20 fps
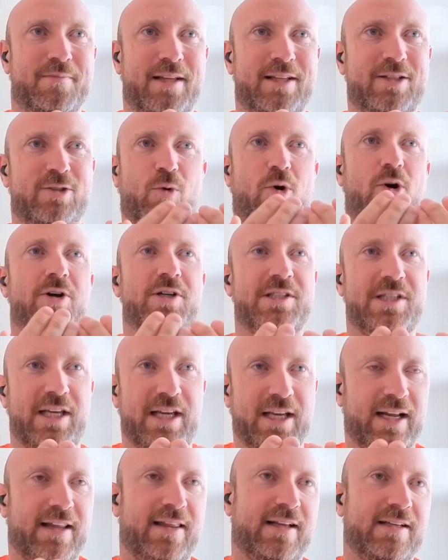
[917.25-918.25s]
we're already
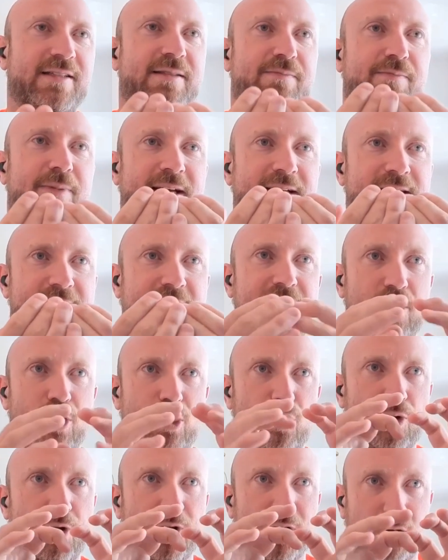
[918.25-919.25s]
seeing it, I think, being
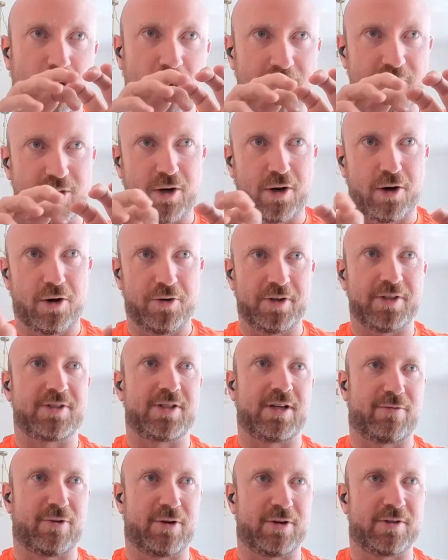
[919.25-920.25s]
diluted across all these
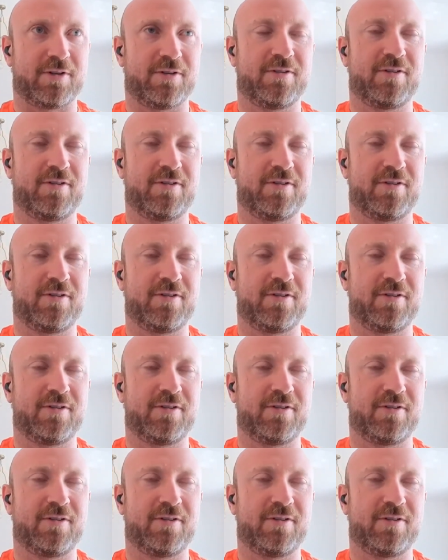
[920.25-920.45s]
different